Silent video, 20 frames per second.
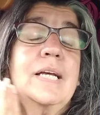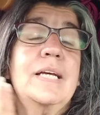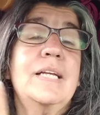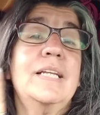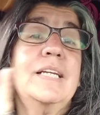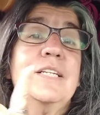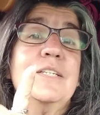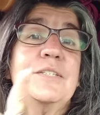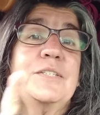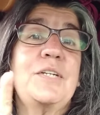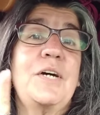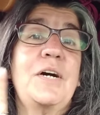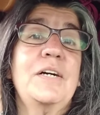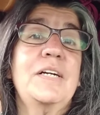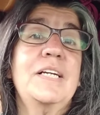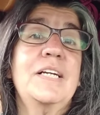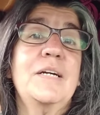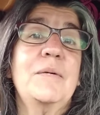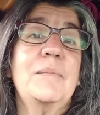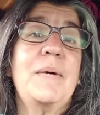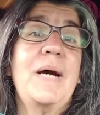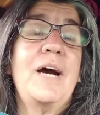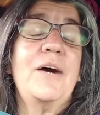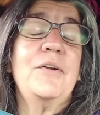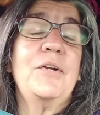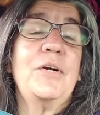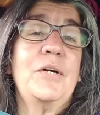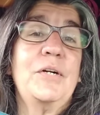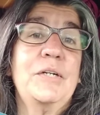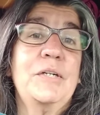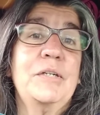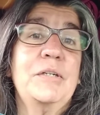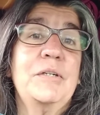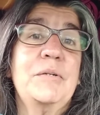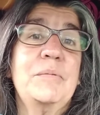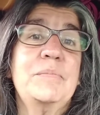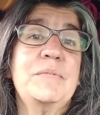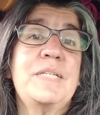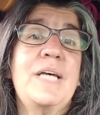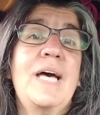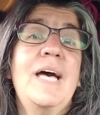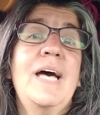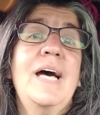It is talking about herbs,